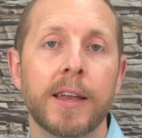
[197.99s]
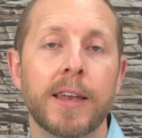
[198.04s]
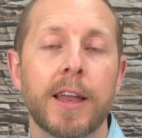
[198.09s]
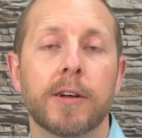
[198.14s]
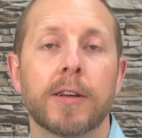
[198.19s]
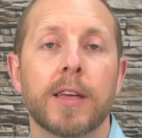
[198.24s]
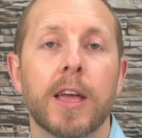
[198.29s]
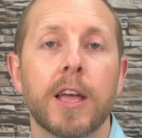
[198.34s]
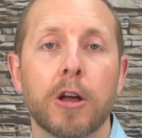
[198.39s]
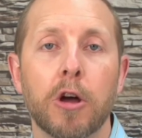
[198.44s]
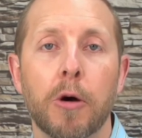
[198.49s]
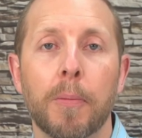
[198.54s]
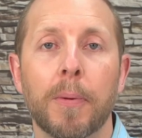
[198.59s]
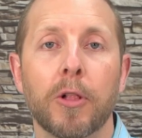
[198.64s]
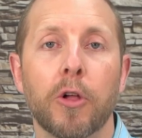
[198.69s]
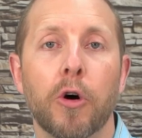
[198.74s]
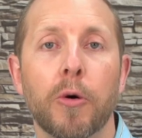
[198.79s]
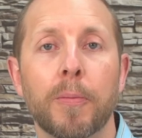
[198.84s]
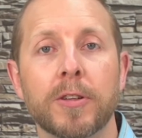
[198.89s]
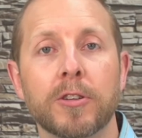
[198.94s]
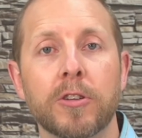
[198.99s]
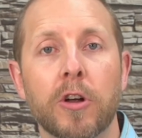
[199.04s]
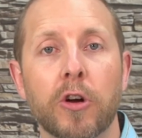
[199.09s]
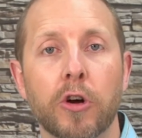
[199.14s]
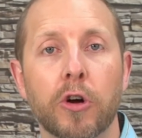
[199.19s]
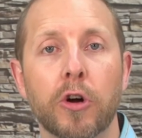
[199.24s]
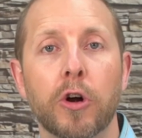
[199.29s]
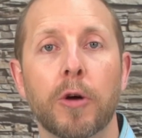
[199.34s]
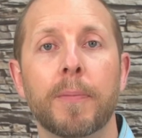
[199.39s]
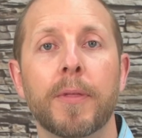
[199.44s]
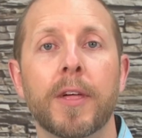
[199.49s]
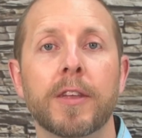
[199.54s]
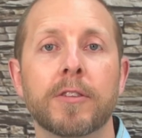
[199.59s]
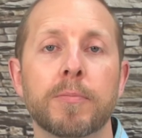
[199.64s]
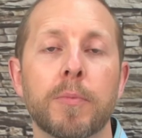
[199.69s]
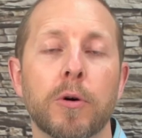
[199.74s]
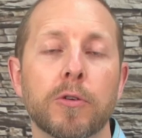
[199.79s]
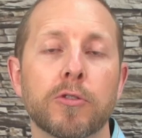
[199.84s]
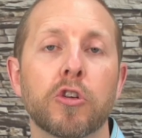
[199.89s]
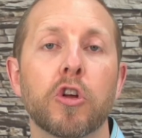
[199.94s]
Now, Ginkgo Biloba is a herb
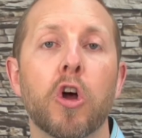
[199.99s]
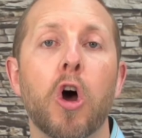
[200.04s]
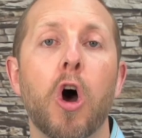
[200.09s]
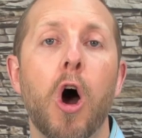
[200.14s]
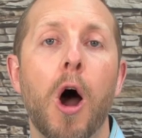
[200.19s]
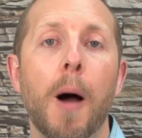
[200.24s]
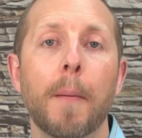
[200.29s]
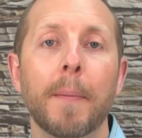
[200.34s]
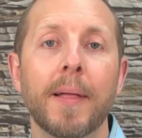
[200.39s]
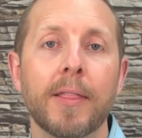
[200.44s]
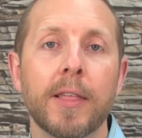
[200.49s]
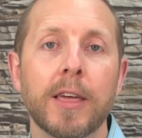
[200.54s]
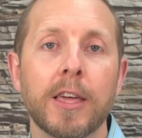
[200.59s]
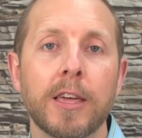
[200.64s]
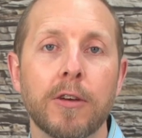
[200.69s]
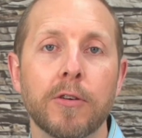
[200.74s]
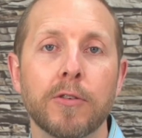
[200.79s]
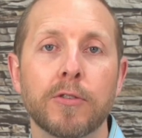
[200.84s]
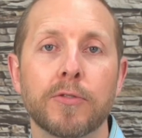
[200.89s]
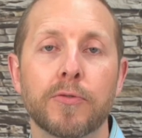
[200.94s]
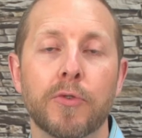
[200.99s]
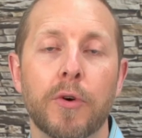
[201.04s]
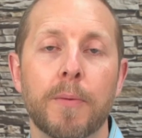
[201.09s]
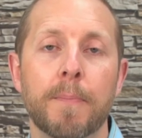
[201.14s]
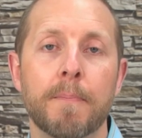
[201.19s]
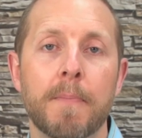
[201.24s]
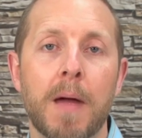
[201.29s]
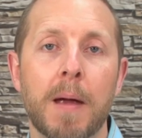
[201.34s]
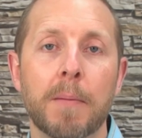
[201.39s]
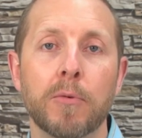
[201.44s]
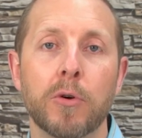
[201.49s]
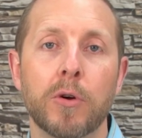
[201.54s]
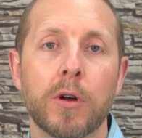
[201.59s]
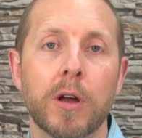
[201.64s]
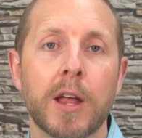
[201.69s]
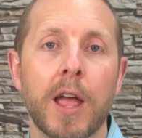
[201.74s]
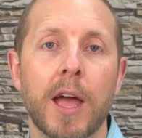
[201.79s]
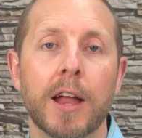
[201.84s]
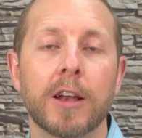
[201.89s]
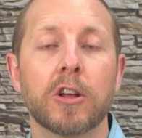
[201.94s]
that's most commonly used for
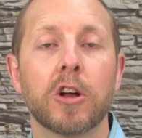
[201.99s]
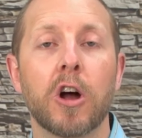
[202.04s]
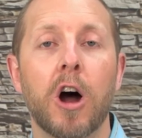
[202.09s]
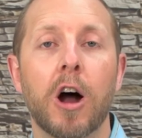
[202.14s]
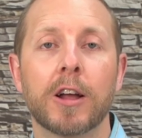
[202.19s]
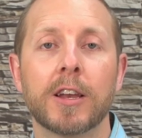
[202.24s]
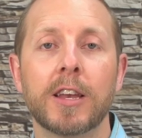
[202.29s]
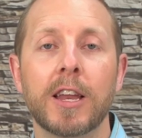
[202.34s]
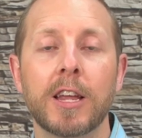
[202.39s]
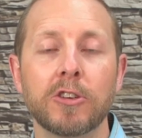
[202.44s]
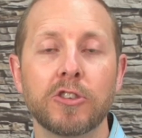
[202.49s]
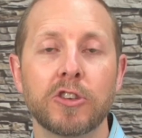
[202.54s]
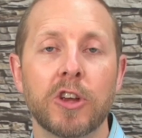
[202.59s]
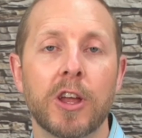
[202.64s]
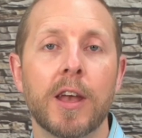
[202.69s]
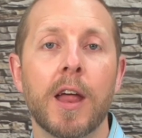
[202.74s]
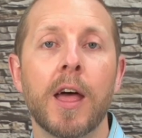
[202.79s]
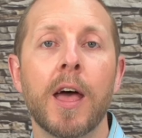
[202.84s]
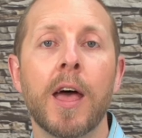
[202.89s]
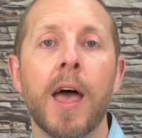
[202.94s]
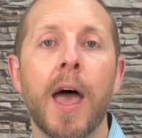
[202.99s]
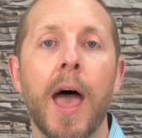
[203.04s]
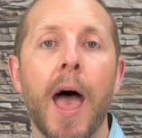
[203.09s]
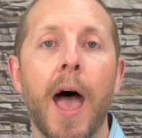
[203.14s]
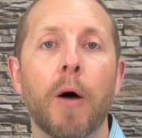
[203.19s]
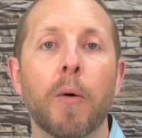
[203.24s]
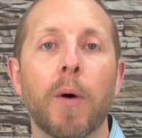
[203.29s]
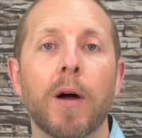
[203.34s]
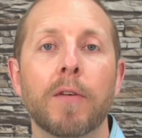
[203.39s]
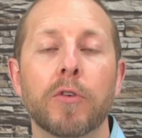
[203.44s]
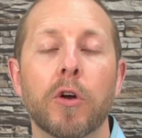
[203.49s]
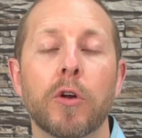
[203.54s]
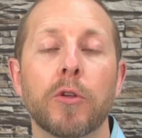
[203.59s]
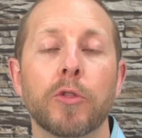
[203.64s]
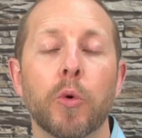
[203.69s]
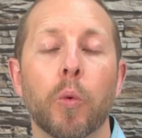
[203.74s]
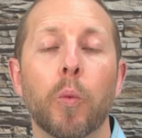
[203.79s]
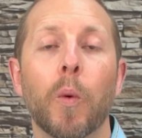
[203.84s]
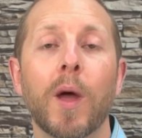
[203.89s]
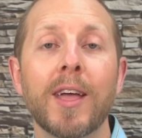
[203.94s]
memory and cognition. However,
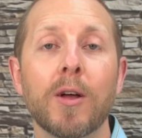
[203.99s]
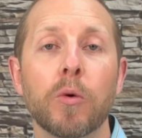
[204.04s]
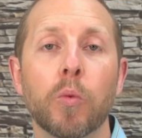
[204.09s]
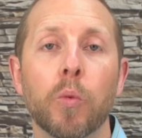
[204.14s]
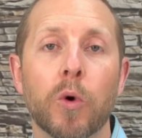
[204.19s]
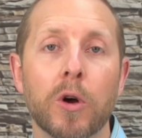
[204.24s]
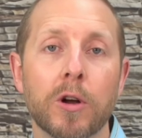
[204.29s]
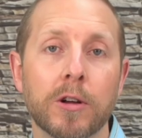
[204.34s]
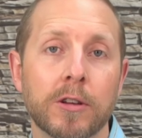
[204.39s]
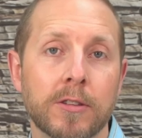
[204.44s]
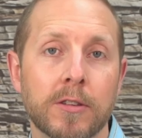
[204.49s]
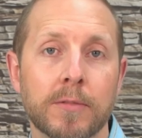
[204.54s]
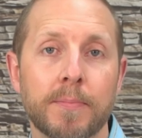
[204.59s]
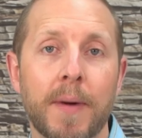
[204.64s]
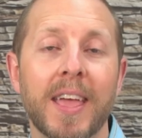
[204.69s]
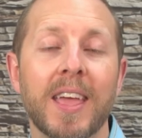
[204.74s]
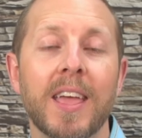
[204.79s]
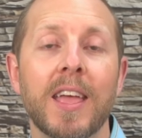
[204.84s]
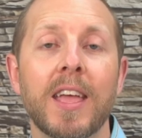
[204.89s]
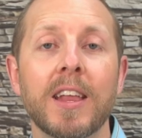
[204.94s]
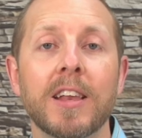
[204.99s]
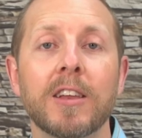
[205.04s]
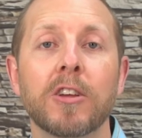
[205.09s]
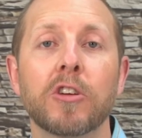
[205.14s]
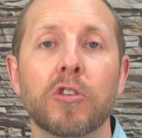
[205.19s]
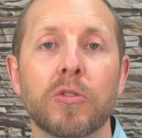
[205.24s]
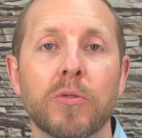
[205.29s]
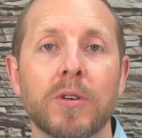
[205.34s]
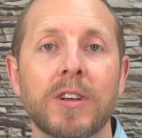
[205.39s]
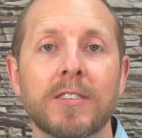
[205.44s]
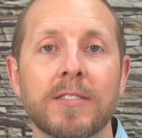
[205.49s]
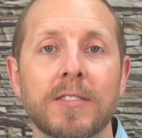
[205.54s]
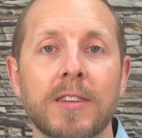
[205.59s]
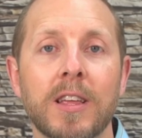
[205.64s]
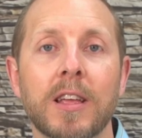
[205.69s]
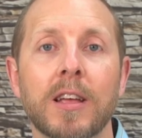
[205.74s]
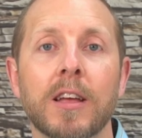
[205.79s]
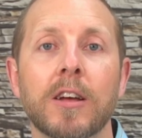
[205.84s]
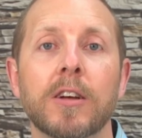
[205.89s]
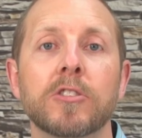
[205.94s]
the way it works is by
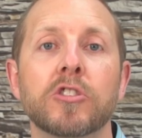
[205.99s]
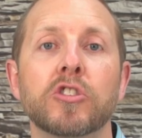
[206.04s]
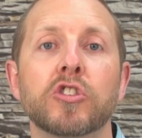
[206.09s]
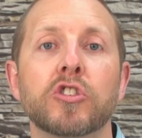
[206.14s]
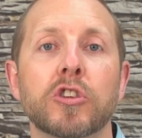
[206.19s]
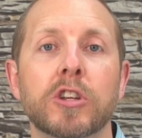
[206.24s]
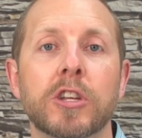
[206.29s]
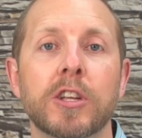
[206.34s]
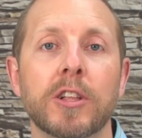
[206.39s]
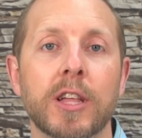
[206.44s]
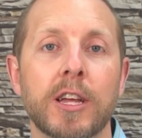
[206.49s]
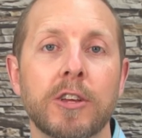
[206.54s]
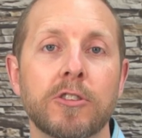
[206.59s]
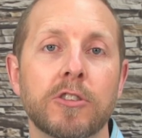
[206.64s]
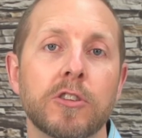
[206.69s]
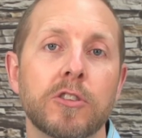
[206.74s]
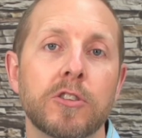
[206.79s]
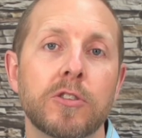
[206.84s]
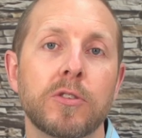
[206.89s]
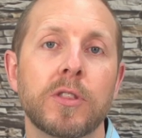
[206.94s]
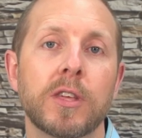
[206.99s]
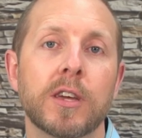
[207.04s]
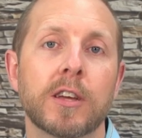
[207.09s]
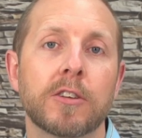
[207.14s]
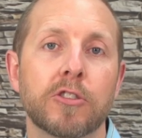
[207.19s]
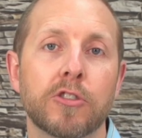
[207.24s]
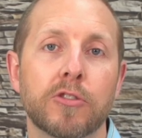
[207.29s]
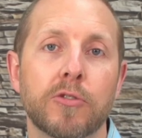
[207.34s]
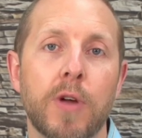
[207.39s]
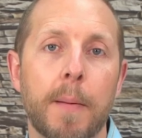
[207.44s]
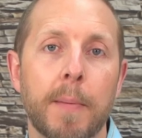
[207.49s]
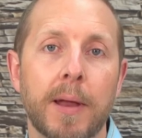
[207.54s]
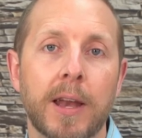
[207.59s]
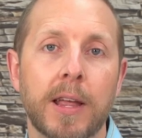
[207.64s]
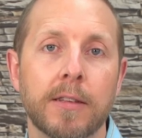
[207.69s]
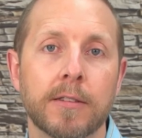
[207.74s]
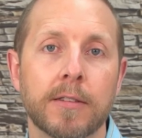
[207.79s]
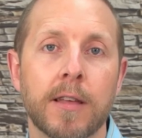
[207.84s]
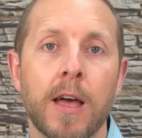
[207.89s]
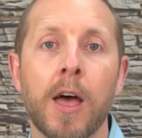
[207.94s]
increasing circulation to the
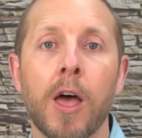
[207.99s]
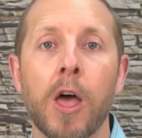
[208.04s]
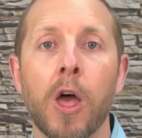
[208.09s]
extremities.